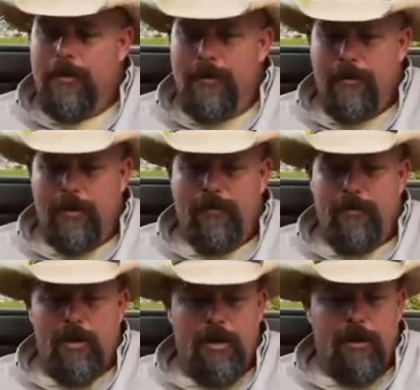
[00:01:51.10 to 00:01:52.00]
If you're
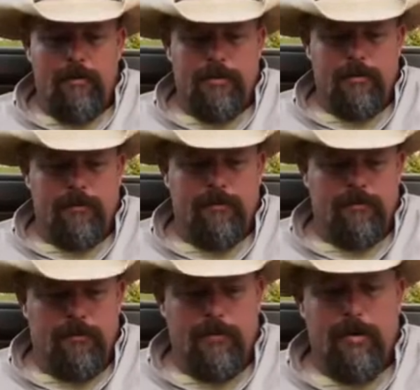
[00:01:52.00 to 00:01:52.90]
into
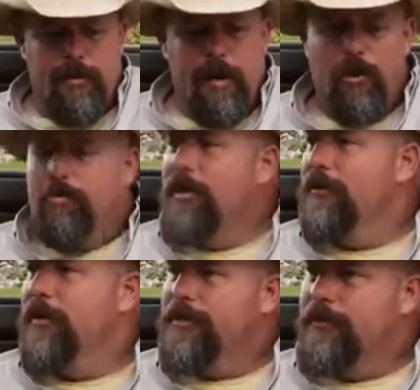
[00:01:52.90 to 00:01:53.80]
the health
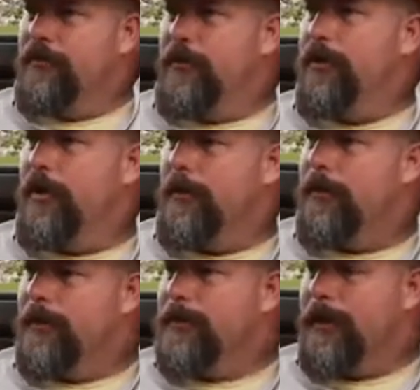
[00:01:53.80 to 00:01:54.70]
benefits of food and
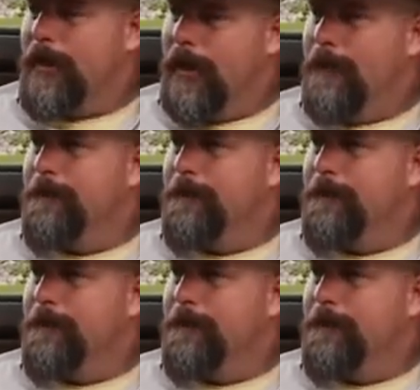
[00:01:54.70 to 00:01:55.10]
things like that.